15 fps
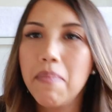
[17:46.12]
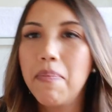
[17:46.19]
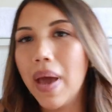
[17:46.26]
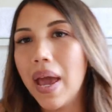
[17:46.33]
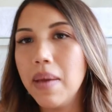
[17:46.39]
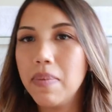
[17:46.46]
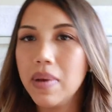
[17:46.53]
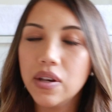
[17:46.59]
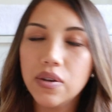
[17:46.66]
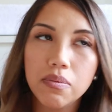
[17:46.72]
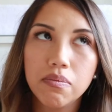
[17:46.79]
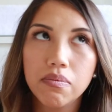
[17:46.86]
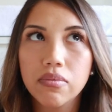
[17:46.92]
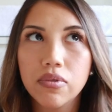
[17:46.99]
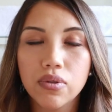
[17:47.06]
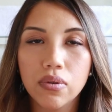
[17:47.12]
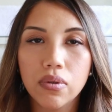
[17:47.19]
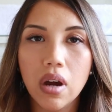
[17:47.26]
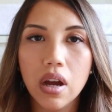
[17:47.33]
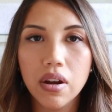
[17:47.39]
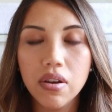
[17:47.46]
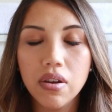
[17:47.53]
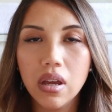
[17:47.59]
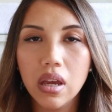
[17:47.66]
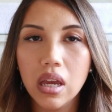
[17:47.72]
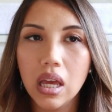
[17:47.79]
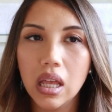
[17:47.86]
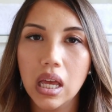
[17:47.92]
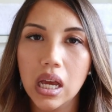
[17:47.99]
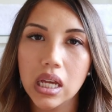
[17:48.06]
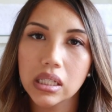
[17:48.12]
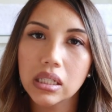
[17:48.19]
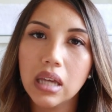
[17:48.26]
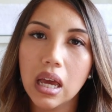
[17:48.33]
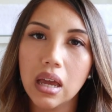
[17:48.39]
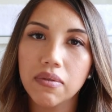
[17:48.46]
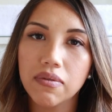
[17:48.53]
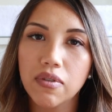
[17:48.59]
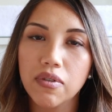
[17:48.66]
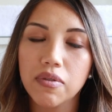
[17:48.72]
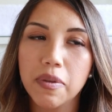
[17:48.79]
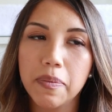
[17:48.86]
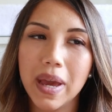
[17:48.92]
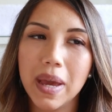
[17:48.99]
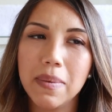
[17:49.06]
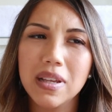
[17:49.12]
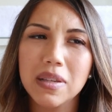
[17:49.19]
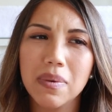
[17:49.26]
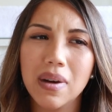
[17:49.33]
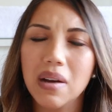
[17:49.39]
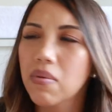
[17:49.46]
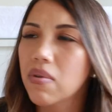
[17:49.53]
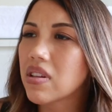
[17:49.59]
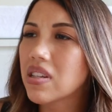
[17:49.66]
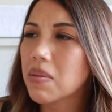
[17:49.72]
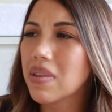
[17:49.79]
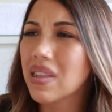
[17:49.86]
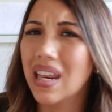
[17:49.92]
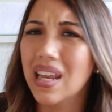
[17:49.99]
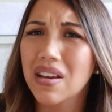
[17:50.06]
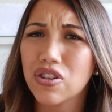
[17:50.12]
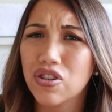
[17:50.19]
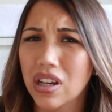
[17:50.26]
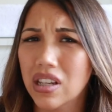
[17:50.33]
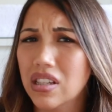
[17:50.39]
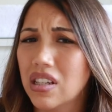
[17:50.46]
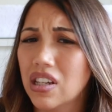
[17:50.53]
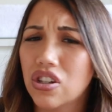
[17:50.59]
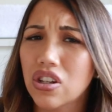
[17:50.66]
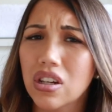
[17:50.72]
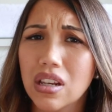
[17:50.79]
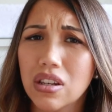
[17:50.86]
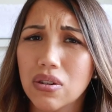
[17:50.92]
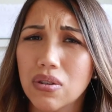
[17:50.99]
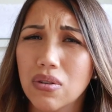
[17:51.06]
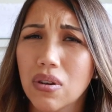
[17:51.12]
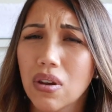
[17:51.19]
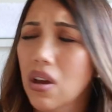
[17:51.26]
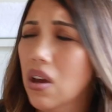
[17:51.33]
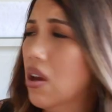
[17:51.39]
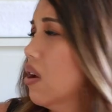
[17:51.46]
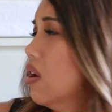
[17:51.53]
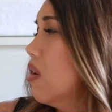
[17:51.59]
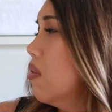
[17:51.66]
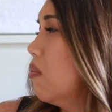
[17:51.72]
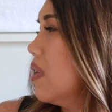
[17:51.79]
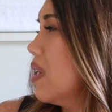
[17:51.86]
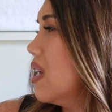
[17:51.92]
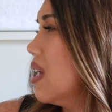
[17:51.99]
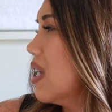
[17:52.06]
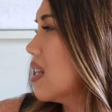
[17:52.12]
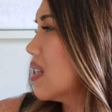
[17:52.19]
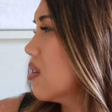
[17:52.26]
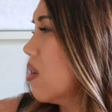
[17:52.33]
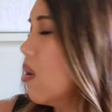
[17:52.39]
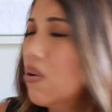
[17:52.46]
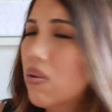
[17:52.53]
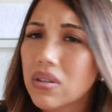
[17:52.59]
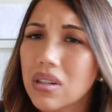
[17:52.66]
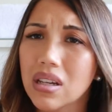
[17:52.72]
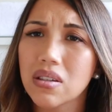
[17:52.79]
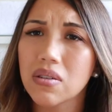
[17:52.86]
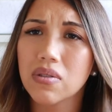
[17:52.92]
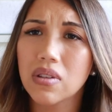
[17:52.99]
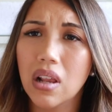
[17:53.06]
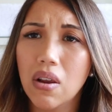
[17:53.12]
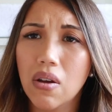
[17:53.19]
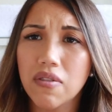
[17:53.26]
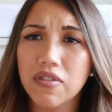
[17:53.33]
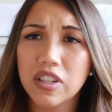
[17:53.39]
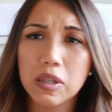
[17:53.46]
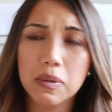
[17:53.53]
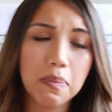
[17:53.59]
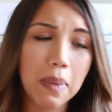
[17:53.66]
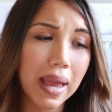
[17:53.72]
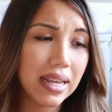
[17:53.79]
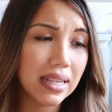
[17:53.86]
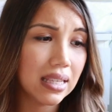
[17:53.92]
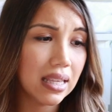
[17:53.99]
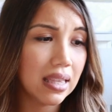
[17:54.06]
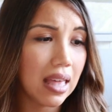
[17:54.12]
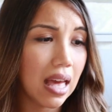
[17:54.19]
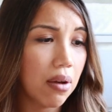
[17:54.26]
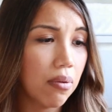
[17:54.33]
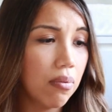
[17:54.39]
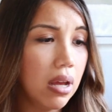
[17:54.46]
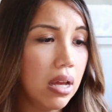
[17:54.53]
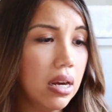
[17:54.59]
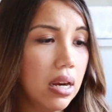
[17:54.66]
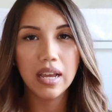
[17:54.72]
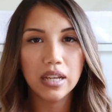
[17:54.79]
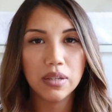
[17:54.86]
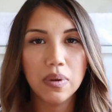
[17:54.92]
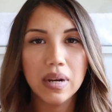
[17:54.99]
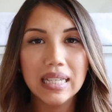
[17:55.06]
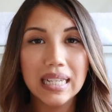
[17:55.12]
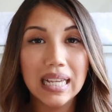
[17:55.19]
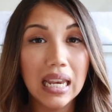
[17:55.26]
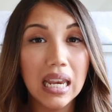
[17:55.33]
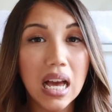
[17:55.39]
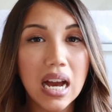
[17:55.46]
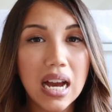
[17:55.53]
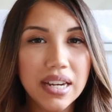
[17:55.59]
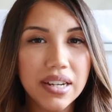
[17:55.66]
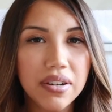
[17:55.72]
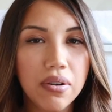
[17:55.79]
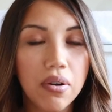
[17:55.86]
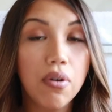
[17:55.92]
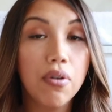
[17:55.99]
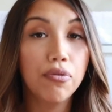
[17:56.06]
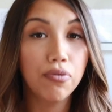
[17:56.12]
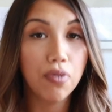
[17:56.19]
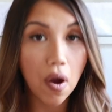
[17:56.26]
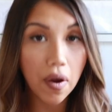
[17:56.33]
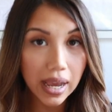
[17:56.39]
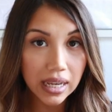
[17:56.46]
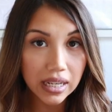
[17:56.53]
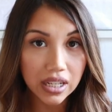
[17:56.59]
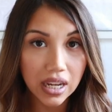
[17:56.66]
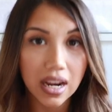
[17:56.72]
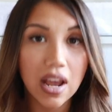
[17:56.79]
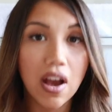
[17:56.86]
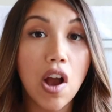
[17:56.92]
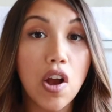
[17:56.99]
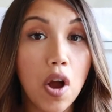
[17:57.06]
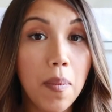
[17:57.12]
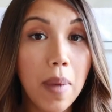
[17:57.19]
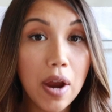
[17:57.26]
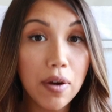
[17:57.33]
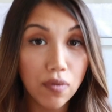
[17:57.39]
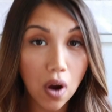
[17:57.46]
a baby drawer. I know you can get like a set for the babies, but I wanted something that he could transition into when he gets older, so there's a lot of space in that one. Next one is glider or a rocking chair. Now I got my